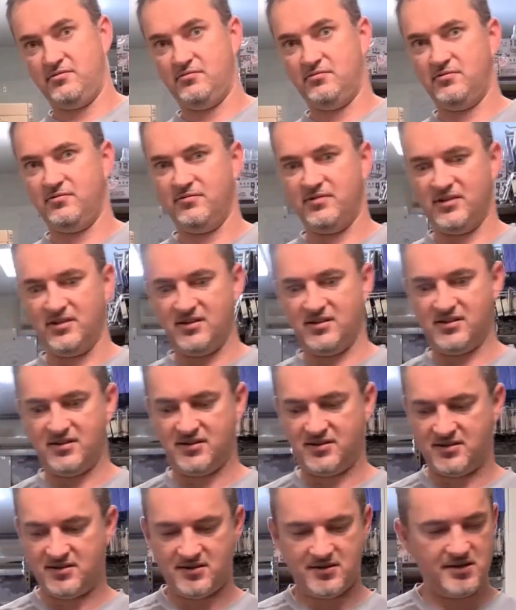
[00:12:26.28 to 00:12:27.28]
Oh yeah.
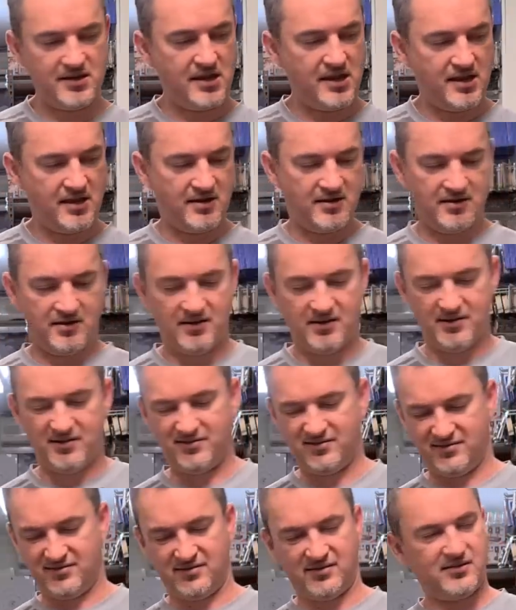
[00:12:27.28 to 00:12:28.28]
Now
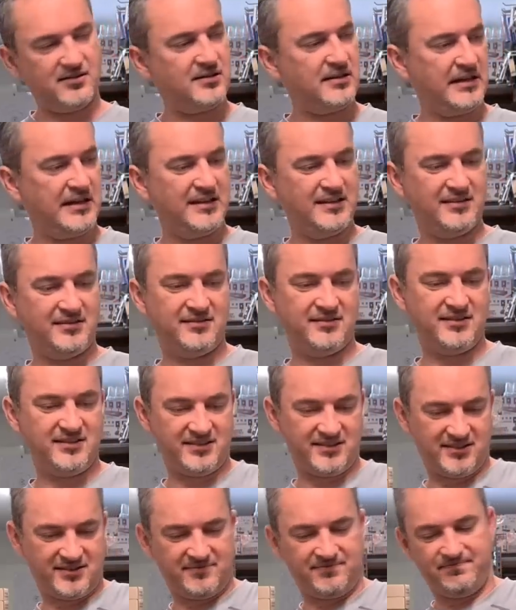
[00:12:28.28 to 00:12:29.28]

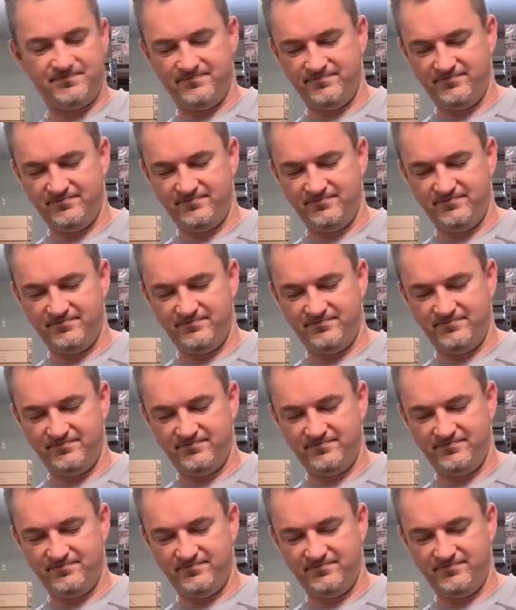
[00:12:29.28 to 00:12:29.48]
these